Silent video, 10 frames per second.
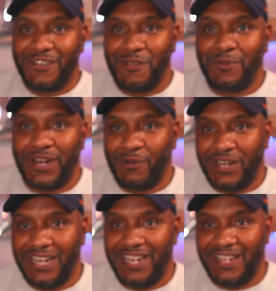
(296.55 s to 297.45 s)
I'll put that
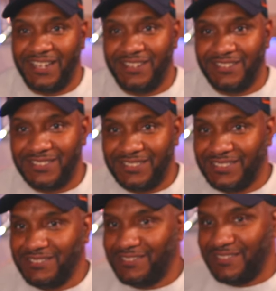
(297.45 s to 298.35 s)
one there.
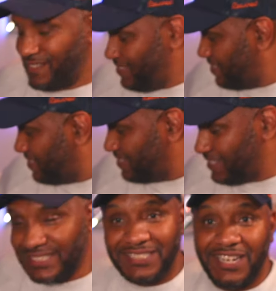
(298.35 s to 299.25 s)

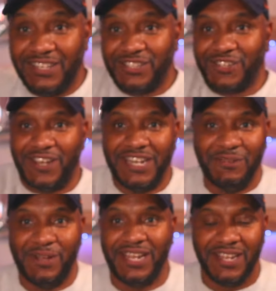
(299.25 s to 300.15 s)
It's still in shot
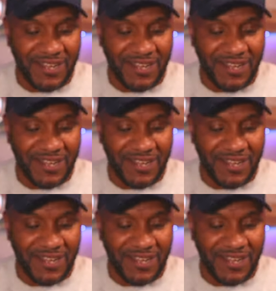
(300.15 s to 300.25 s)
anyway.